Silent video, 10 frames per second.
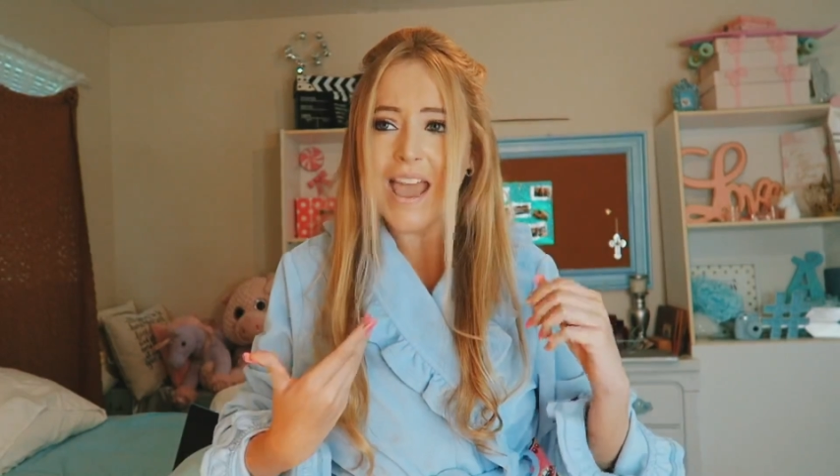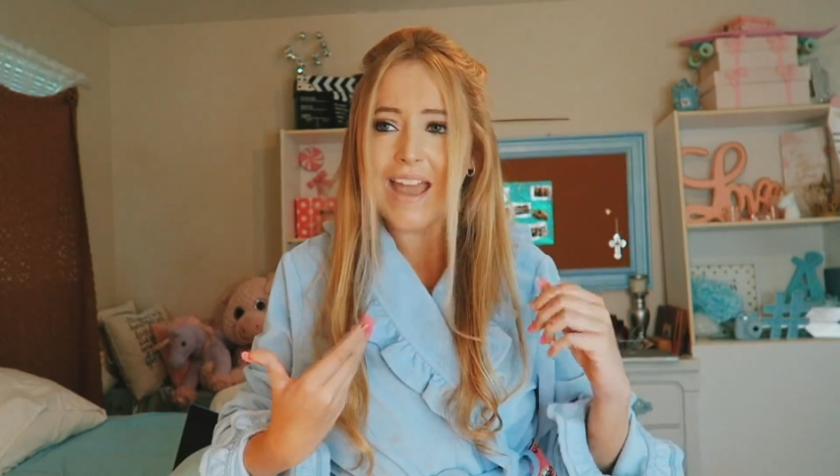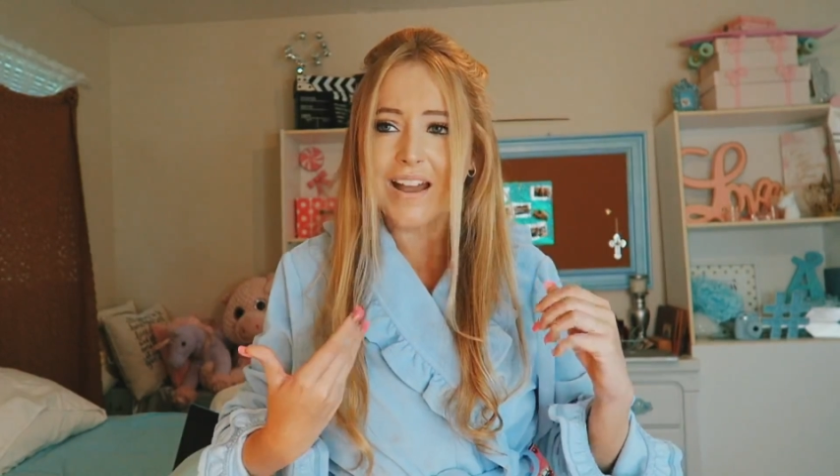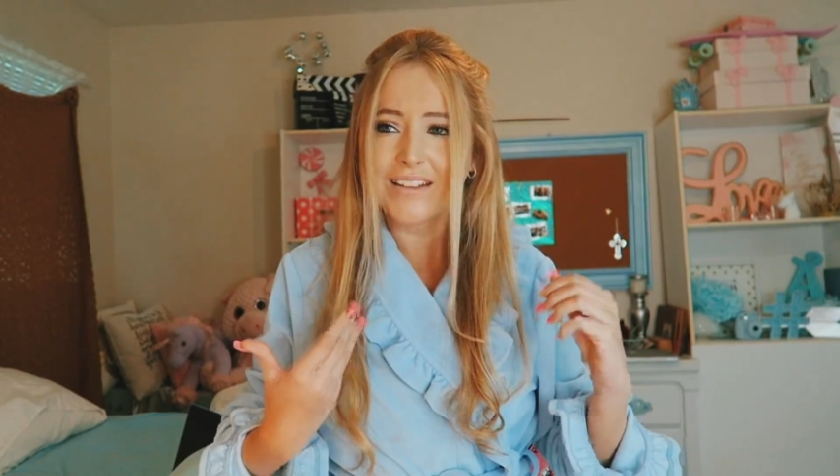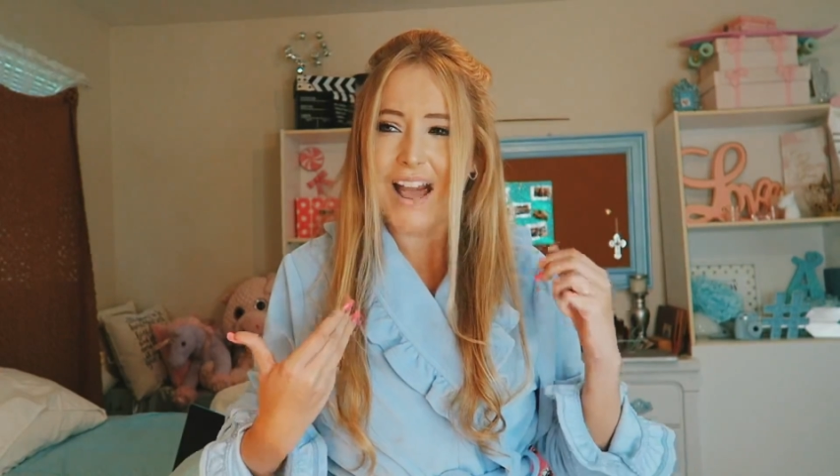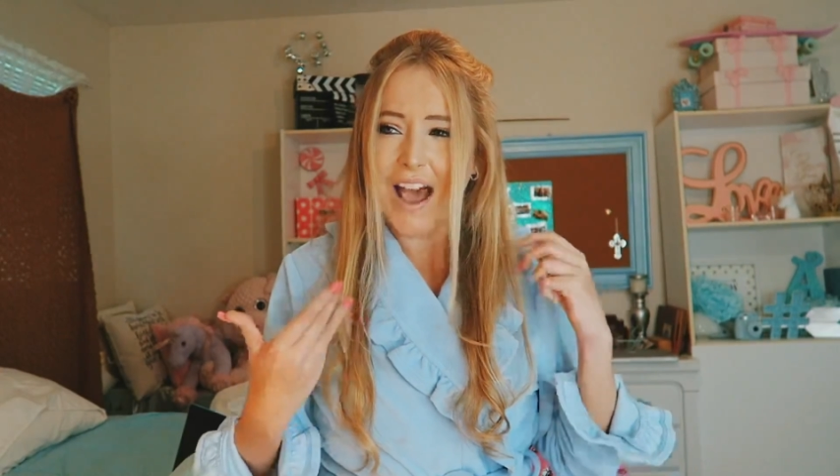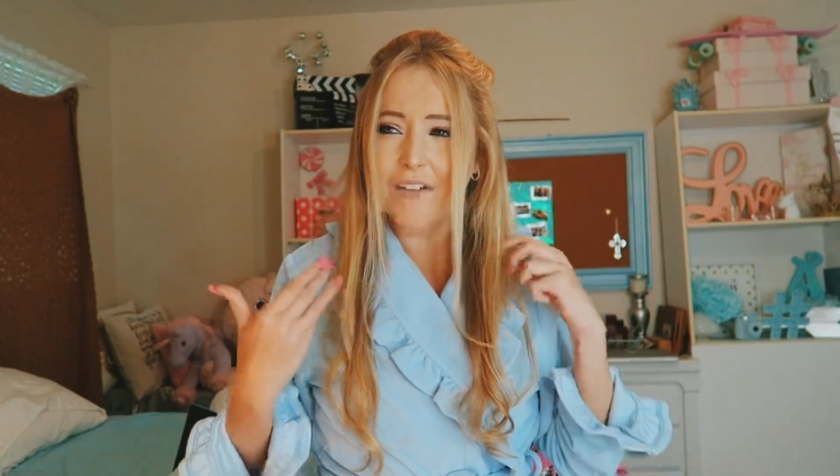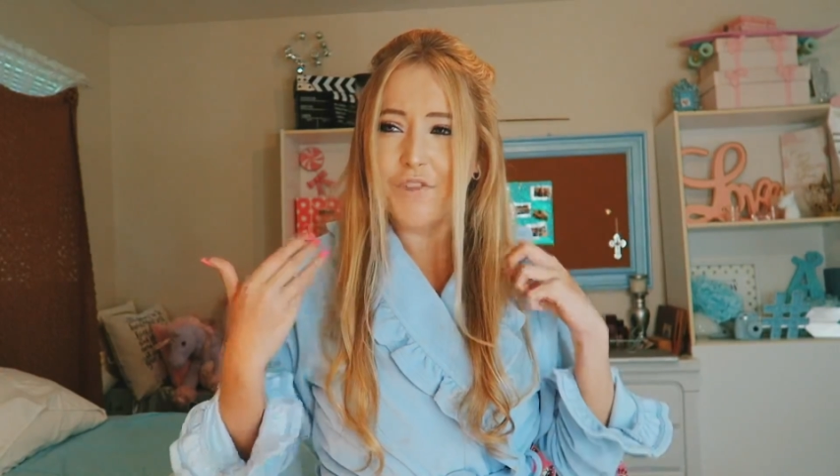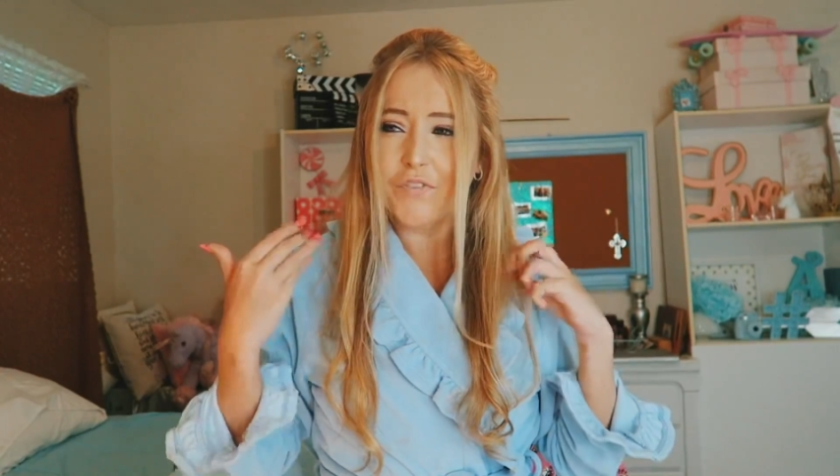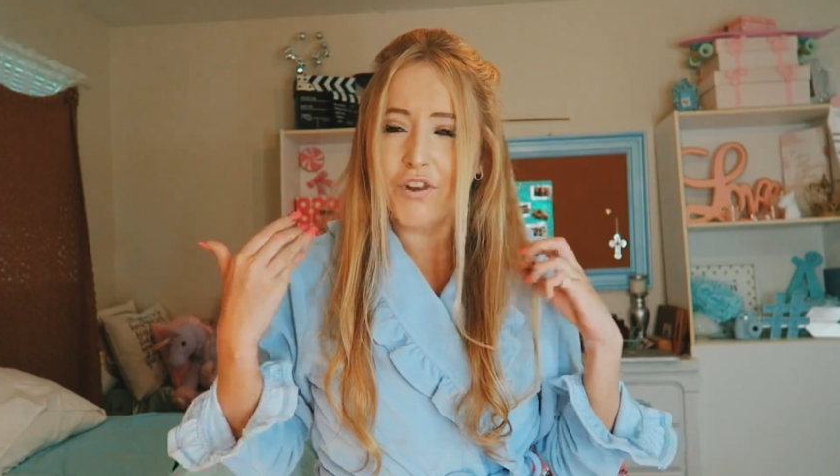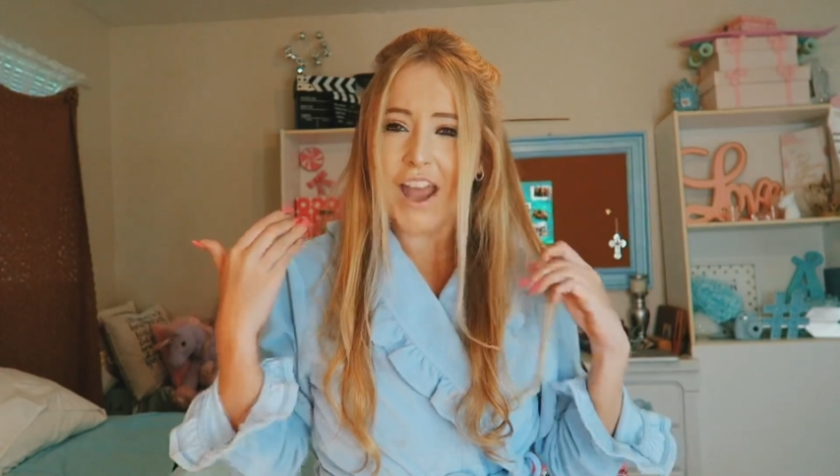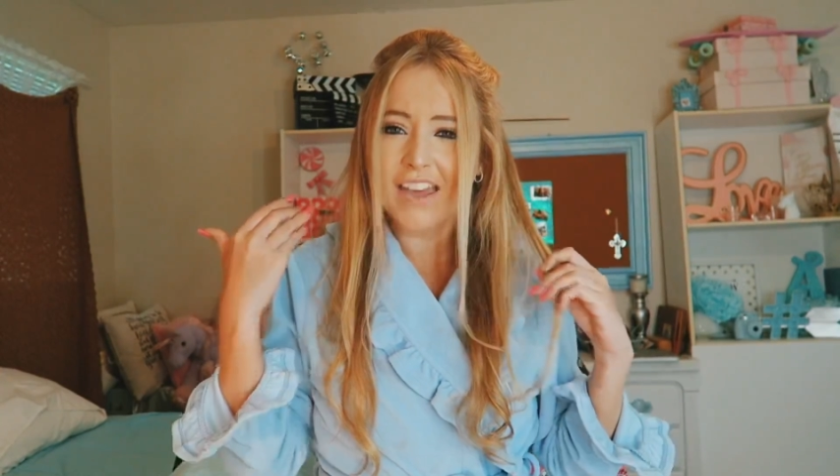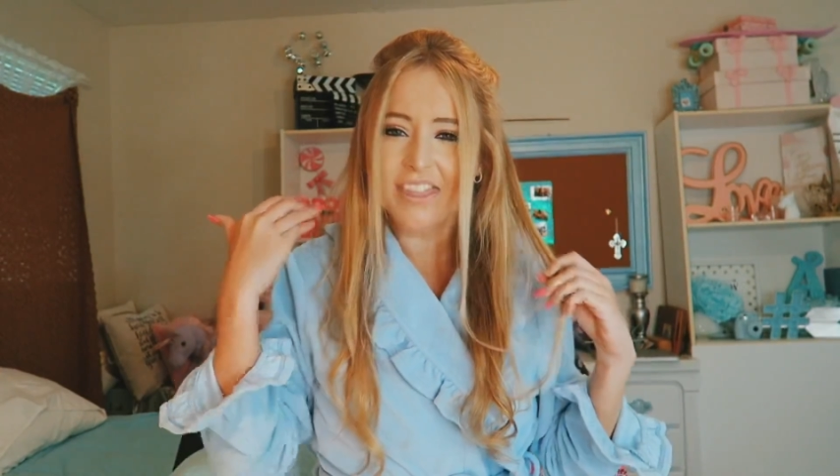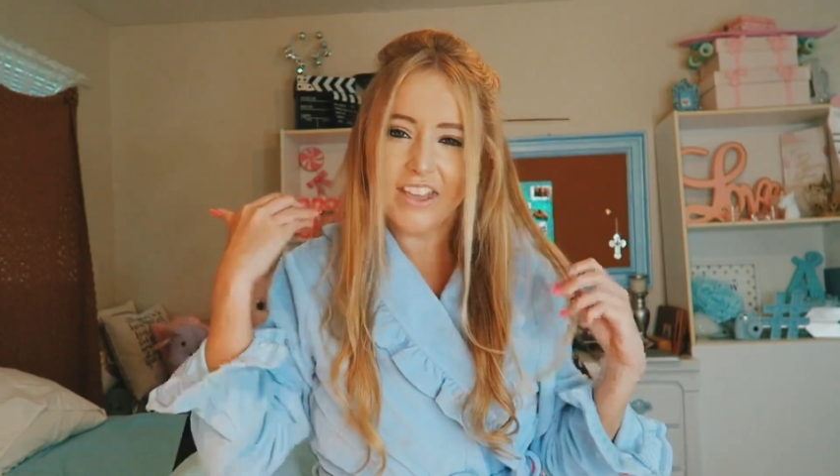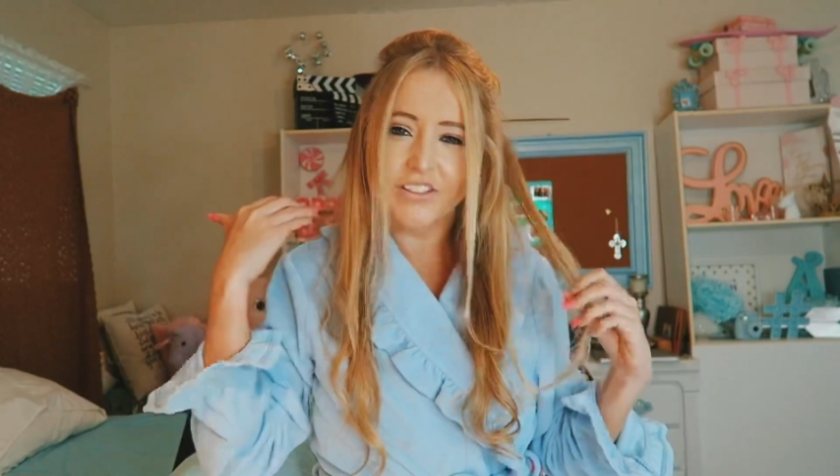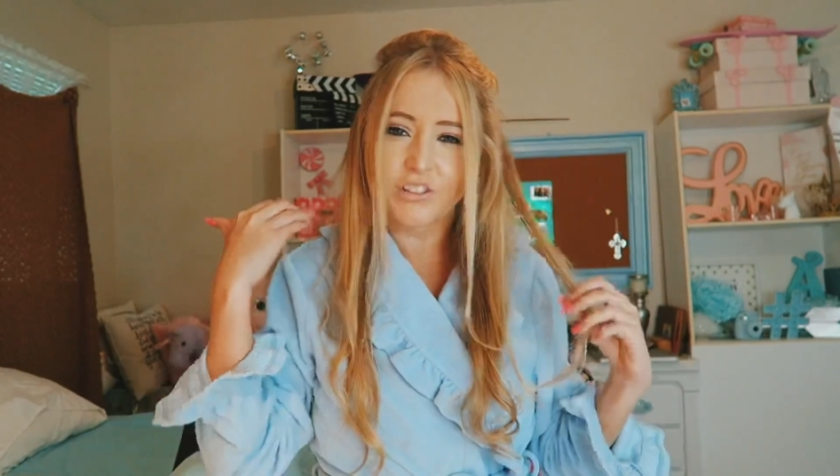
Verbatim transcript: And I've never had like